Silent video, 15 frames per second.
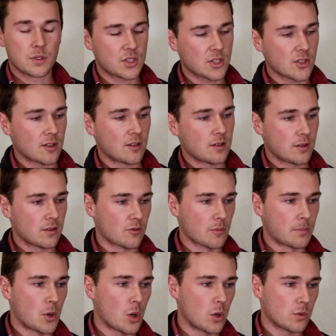But generally, the
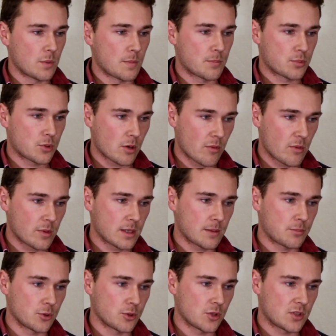report will probably
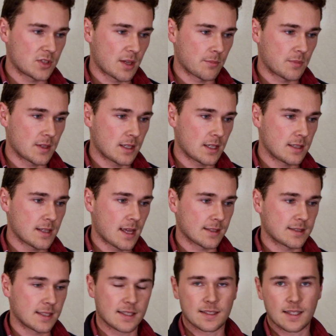produce something in
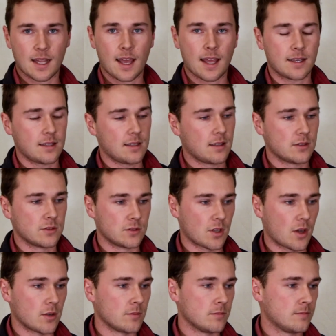that 60 to 80
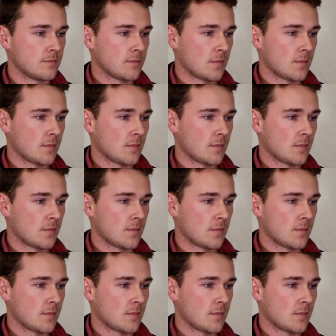zone.